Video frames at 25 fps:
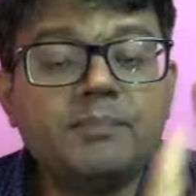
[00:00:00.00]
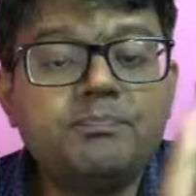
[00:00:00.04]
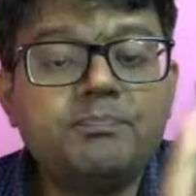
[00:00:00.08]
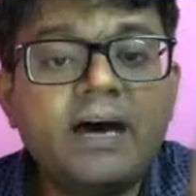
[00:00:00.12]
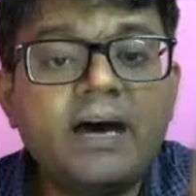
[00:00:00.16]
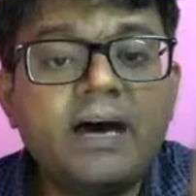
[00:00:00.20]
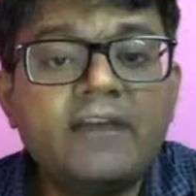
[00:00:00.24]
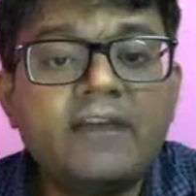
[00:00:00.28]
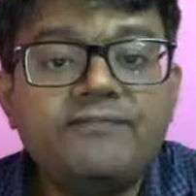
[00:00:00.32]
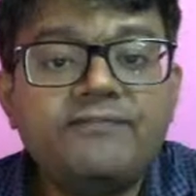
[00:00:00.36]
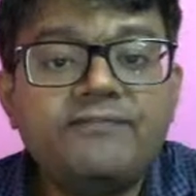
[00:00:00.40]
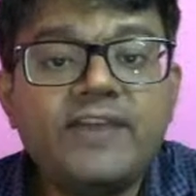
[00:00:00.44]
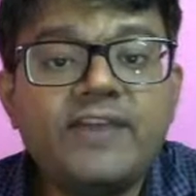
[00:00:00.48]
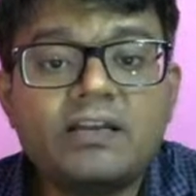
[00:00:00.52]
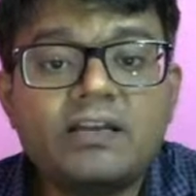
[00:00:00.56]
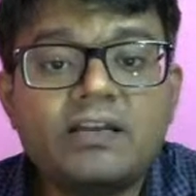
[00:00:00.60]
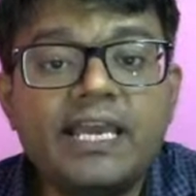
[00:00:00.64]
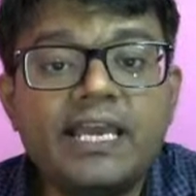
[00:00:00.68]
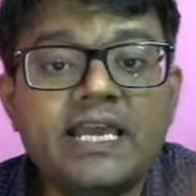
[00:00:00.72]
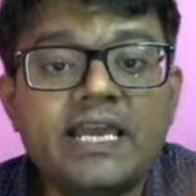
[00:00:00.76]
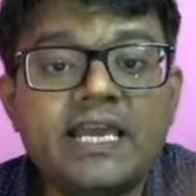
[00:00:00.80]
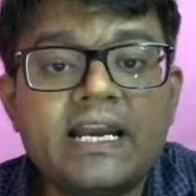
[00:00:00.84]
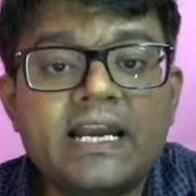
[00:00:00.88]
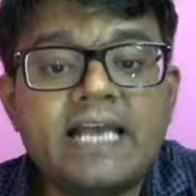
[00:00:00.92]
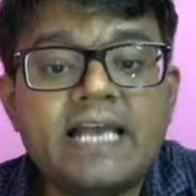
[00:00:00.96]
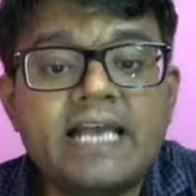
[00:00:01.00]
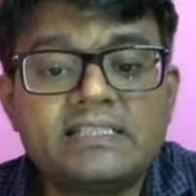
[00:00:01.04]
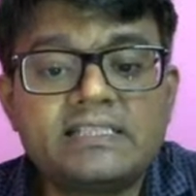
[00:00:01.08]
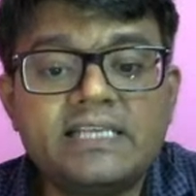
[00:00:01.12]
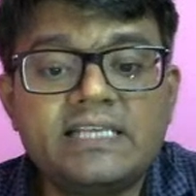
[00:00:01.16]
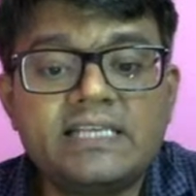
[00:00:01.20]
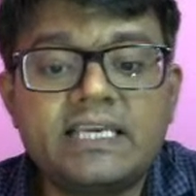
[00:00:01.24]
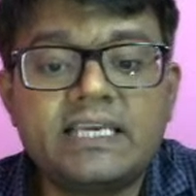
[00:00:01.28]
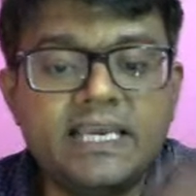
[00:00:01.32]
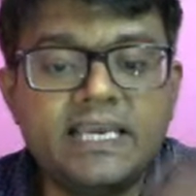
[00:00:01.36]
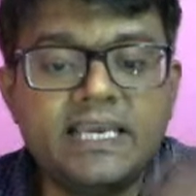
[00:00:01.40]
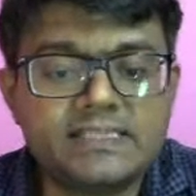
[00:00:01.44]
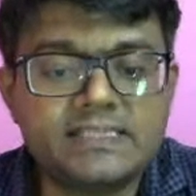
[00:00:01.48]
perfectly
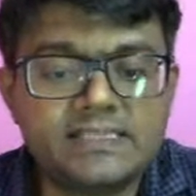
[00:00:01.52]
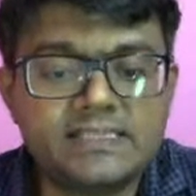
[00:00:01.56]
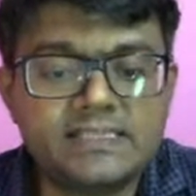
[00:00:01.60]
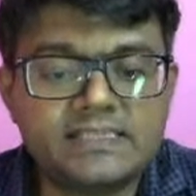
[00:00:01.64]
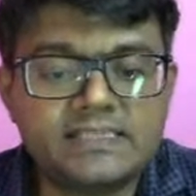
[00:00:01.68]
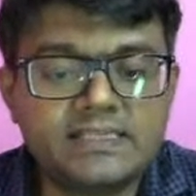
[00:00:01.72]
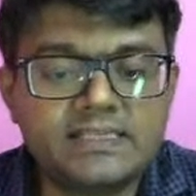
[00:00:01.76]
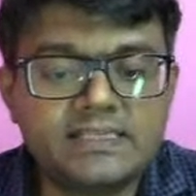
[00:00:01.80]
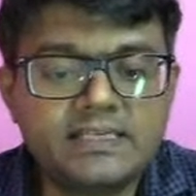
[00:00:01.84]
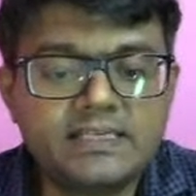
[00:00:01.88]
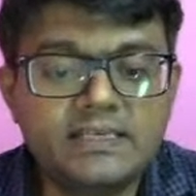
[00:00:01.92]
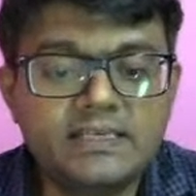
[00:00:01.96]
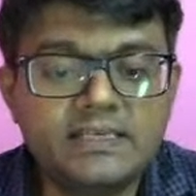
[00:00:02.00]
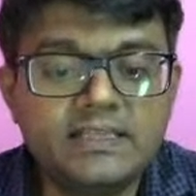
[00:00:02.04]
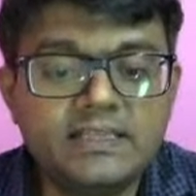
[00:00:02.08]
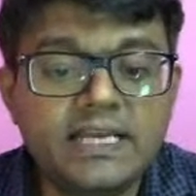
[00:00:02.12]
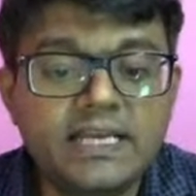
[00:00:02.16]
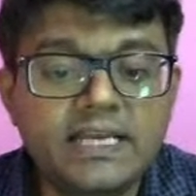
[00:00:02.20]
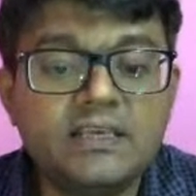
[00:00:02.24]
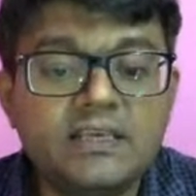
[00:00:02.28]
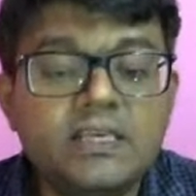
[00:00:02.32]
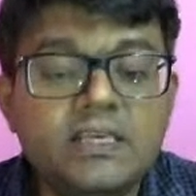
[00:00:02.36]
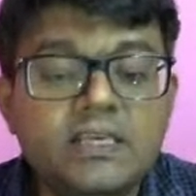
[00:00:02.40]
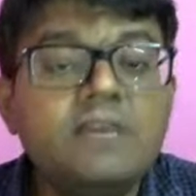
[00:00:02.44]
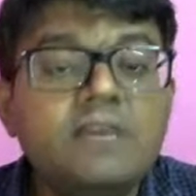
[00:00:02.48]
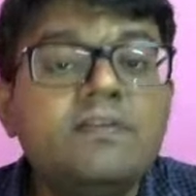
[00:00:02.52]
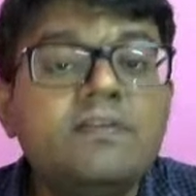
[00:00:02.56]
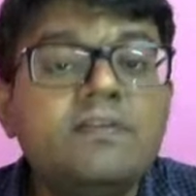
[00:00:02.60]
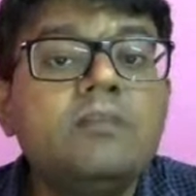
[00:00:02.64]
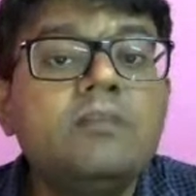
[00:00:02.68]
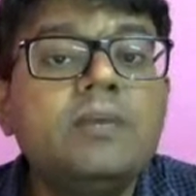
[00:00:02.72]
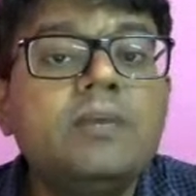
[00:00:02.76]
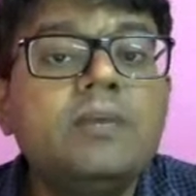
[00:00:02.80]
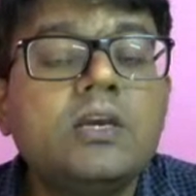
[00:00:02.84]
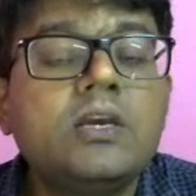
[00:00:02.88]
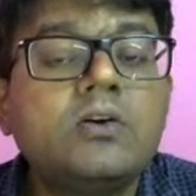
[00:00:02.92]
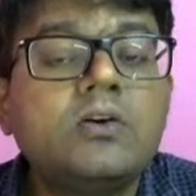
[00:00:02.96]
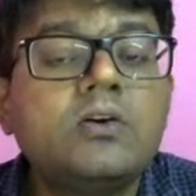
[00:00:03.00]
inelastic case, then E will
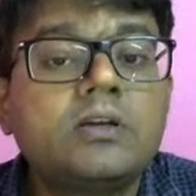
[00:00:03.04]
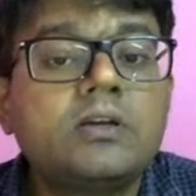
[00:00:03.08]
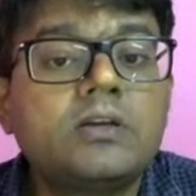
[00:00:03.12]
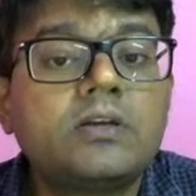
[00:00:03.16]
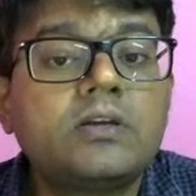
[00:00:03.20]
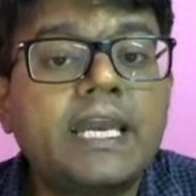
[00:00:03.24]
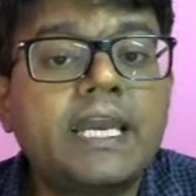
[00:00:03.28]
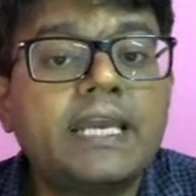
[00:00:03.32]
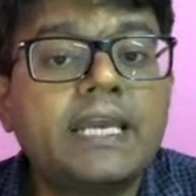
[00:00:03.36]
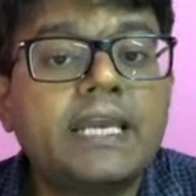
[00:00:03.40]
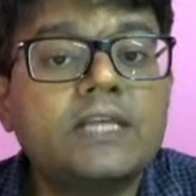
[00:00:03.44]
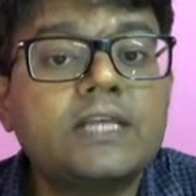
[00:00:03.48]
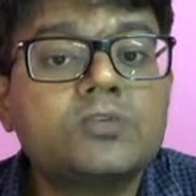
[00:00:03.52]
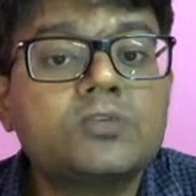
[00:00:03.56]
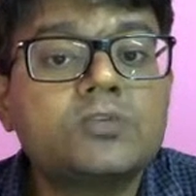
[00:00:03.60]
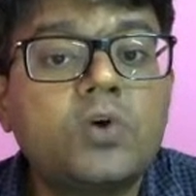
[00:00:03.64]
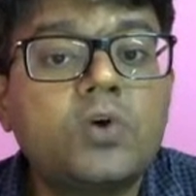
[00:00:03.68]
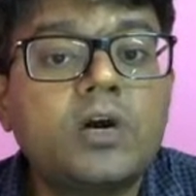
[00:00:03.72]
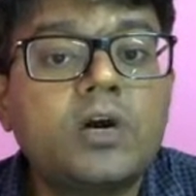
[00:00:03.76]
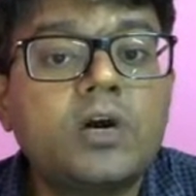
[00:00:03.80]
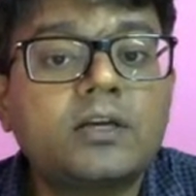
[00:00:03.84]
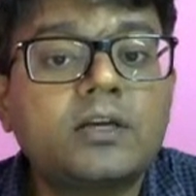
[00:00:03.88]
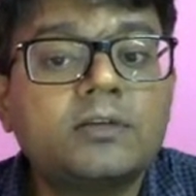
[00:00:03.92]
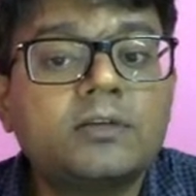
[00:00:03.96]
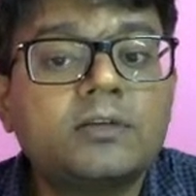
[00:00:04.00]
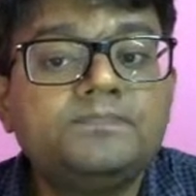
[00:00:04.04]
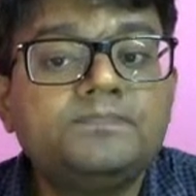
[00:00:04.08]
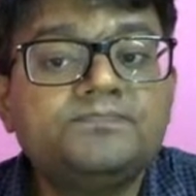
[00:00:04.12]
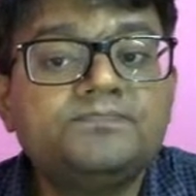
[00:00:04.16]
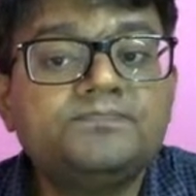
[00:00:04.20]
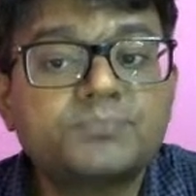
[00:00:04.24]
be taken as what?